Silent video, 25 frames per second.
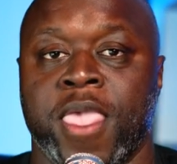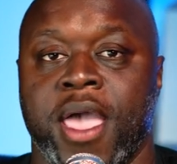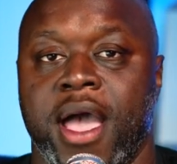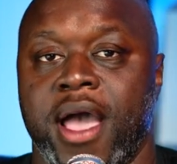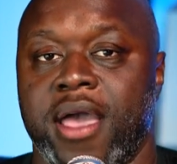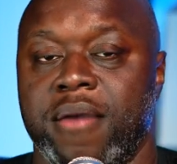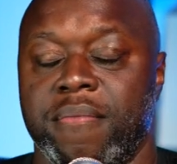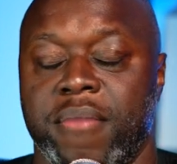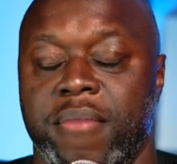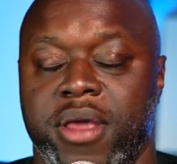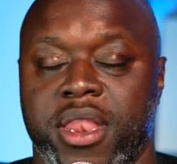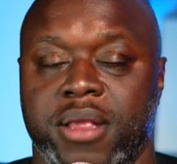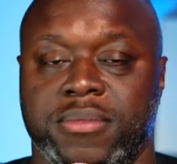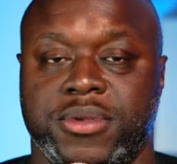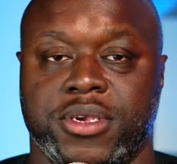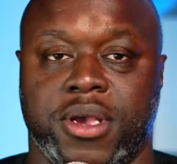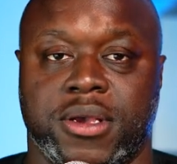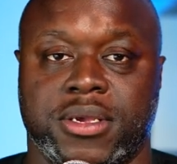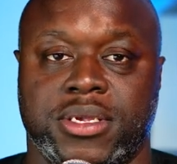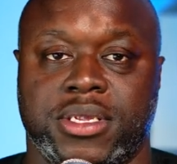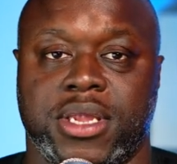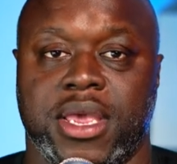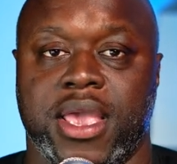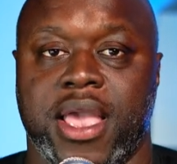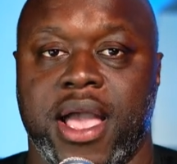Hi, my name is
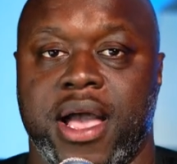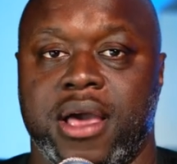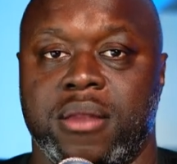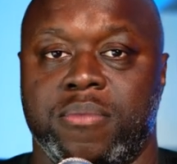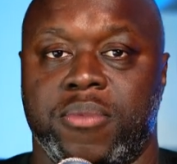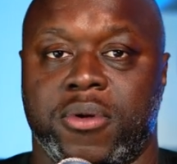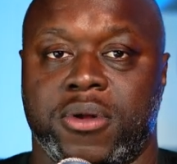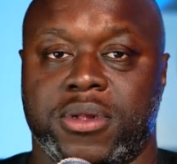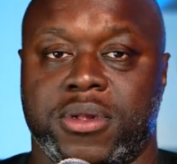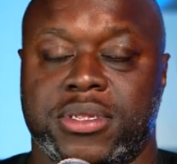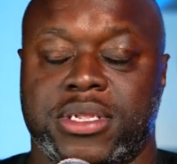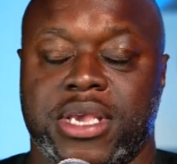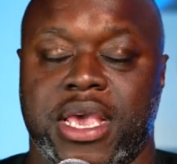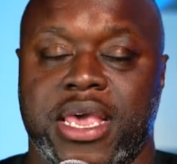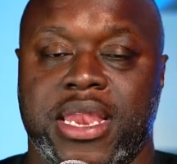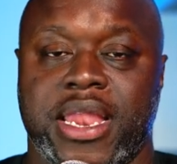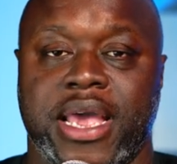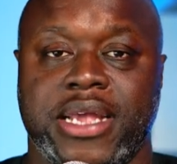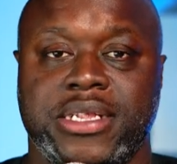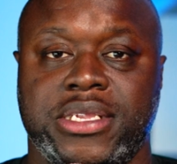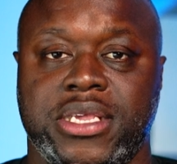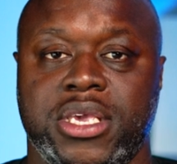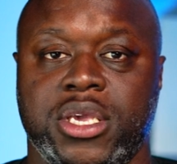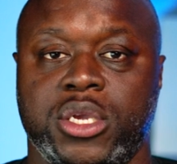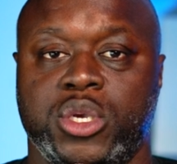Alston Godbolt, and
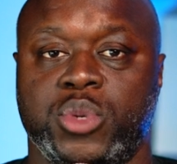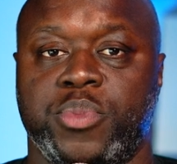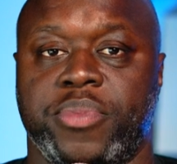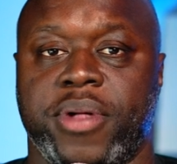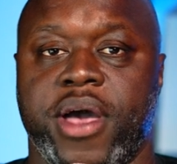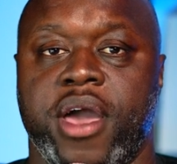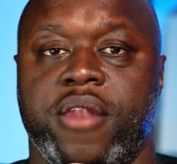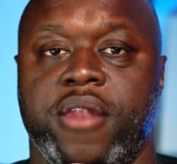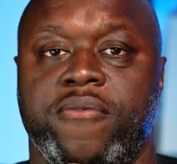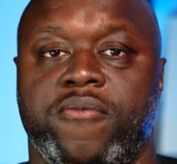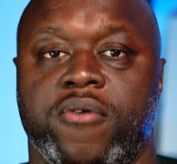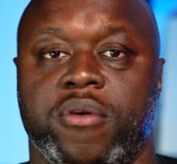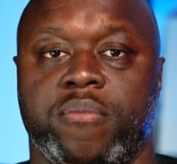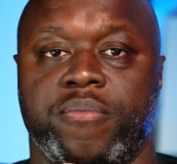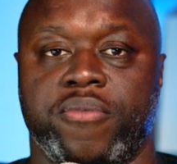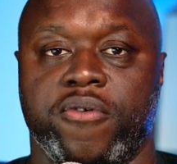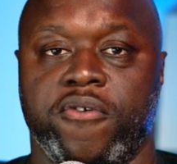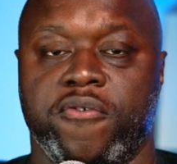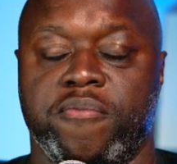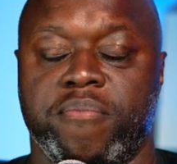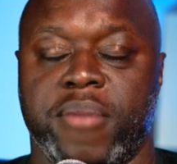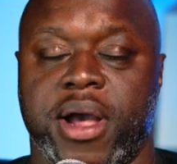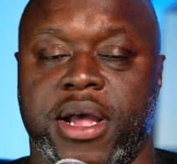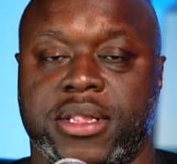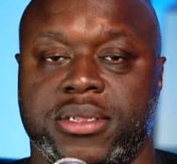I teach platform
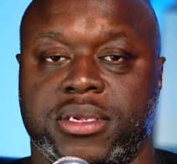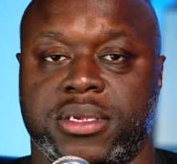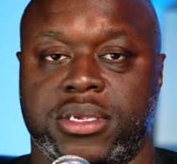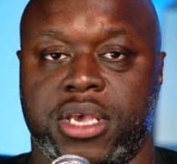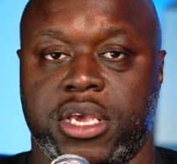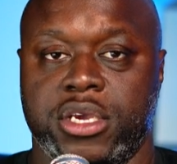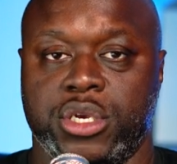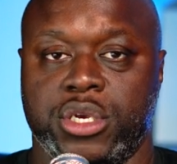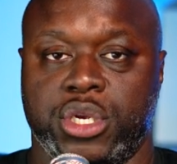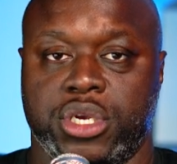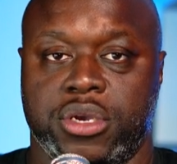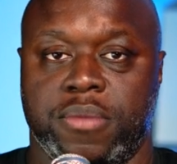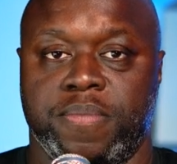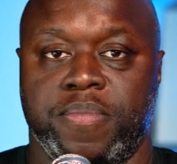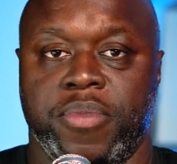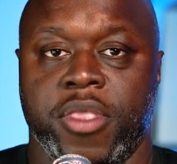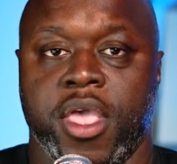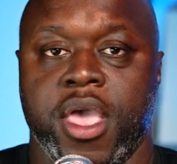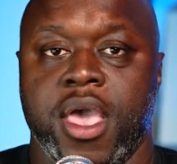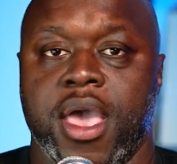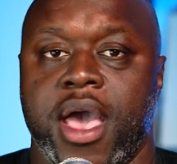proof monetization.